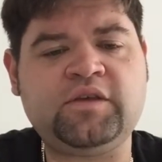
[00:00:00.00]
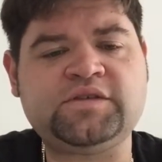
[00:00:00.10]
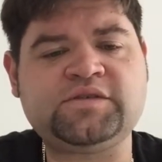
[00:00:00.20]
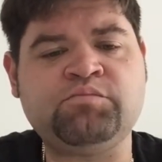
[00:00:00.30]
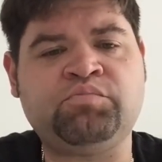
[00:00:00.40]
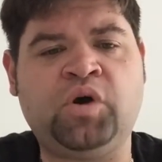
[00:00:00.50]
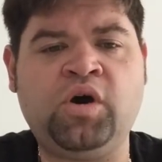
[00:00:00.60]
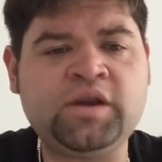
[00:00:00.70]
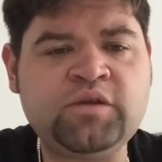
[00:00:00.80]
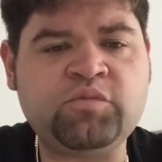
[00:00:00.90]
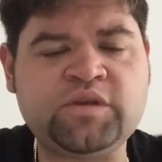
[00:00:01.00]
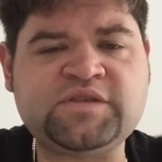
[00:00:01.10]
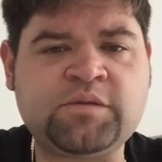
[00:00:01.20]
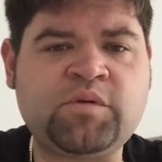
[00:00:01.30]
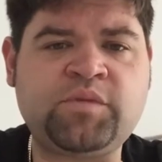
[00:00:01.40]
this bond with
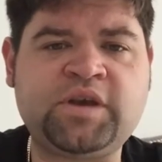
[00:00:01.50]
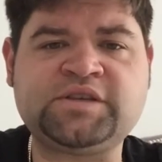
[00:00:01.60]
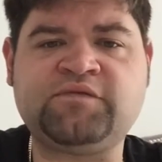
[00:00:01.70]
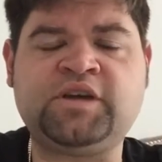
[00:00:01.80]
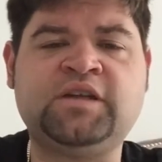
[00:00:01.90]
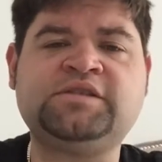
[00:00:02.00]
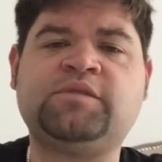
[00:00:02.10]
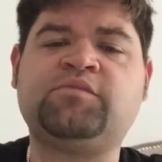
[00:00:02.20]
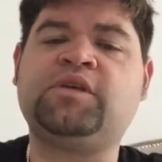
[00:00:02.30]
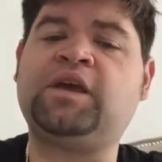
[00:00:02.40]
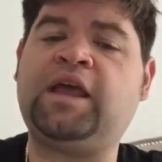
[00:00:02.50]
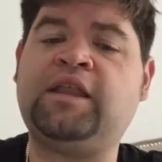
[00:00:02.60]
someone because I've done something,